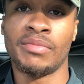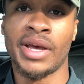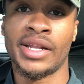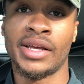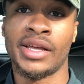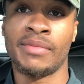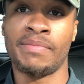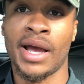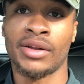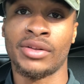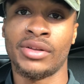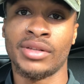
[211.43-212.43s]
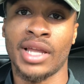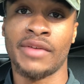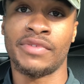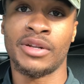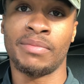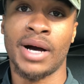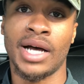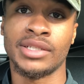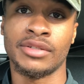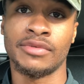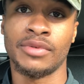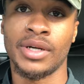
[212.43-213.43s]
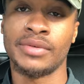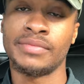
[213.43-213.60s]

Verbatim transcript: made an impact in your life in a positive way?